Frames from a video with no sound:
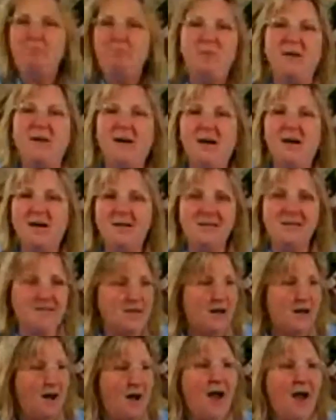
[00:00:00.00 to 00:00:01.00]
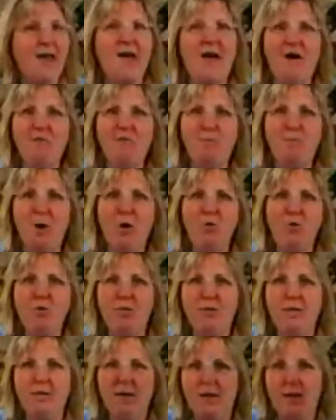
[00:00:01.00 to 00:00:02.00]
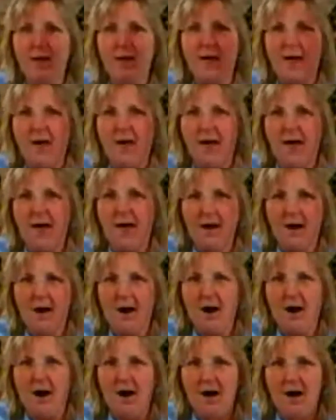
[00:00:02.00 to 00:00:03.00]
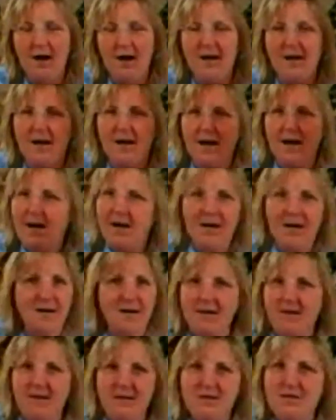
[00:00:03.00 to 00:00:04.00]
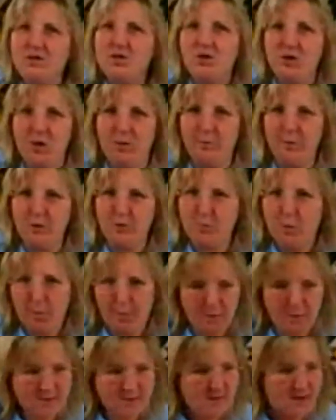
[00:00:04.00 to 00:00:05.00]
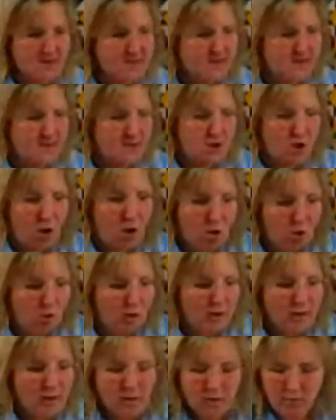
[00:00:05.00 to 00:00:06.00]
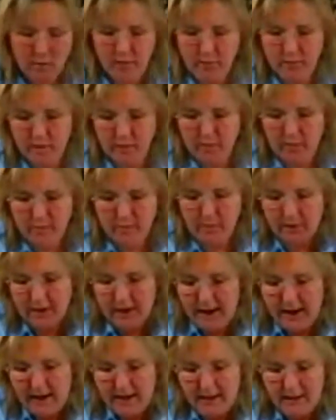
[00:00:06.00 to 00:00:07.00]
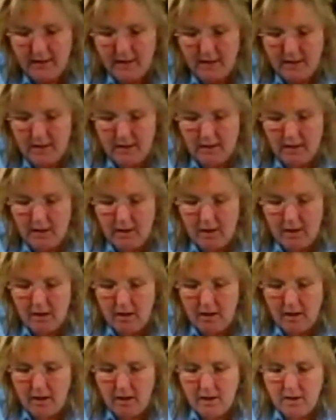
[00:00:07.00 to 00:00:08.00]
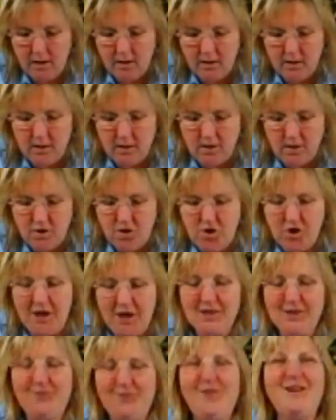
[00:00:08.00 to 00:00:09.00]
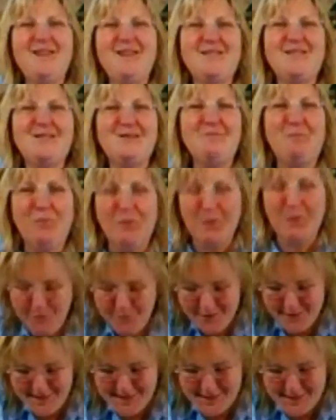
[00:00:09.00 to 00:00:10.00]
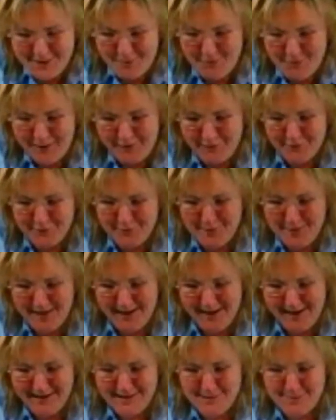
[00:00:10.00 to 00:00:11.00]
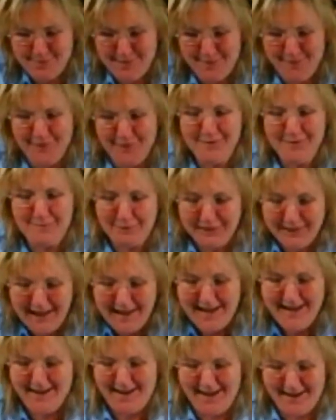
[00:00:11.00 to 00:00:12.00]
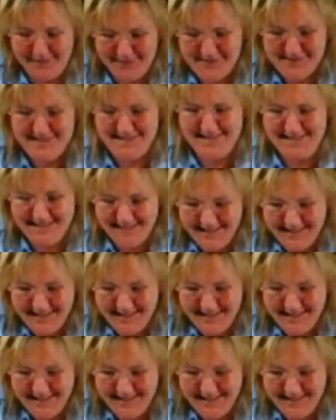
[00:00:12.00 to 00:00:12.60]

because I have both, and this is so much more precise. I totally agree with you. I'm glad. Just finished a Bruins quilt for my husband for the playoffs.